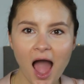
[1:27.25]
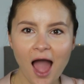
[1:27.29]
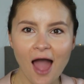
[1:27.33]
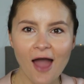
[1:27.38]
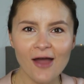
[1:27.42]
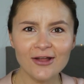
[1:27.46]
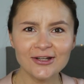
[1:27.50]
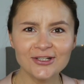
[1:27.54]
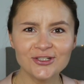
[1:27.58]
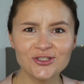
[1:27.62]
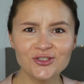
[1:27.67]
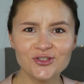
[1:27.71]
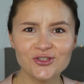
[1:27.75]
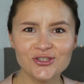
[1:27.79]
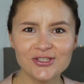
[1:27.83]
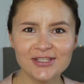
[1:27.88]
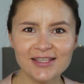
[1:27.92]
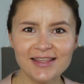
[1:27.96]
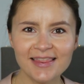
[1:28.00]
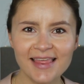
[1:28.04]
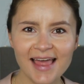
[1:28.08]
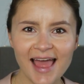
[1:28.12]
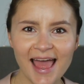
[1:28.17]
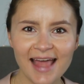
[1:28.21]
Oh, did you
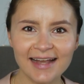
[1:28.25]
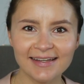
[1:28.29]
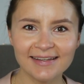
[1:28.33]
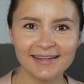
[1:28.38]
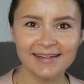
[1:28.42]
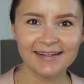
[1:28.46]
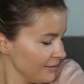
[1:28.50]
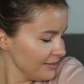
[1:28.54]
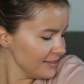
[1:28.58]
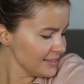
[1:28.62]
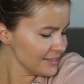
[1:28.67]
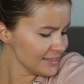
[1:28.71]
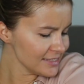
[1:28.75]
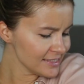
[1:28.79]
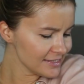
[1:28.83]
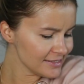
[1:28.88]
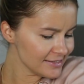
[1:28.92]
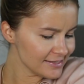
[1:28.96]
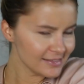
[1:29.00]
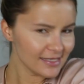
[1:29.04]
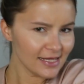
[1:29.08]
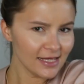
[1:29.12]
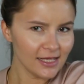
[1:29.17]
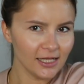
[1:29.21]
see that? This is
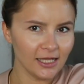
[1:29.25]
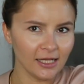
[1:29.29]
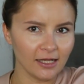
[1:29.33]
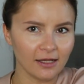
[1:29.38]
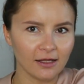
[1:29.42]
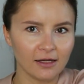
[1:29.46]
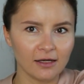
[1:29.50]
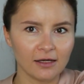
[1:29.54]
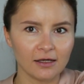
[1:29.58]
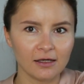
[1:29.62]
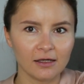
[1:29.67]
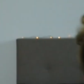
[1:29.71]
silk.